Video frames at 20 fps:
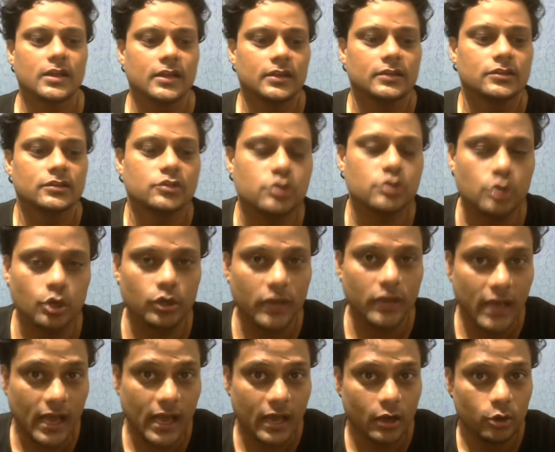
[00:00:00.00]
So
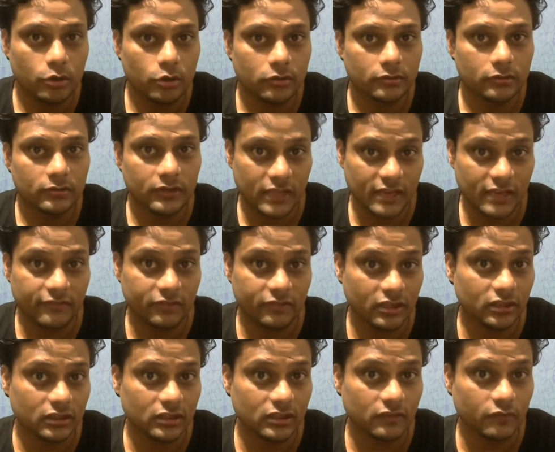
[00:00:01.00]
now
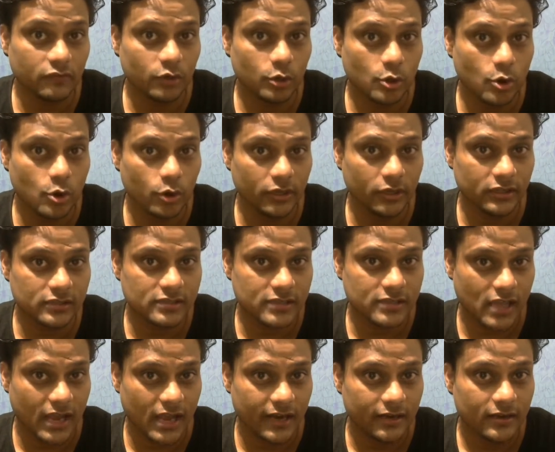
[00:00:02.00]
Devdatta would go
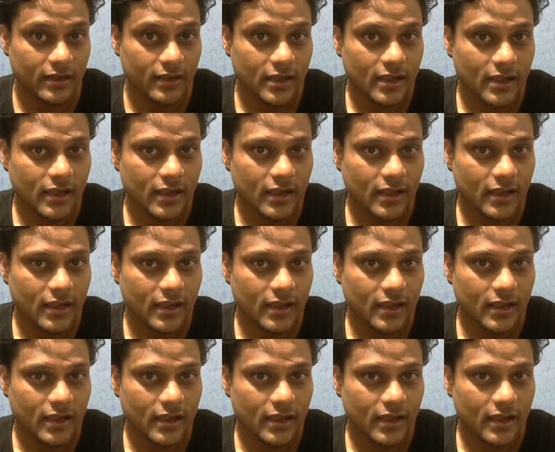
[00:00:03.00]
inside.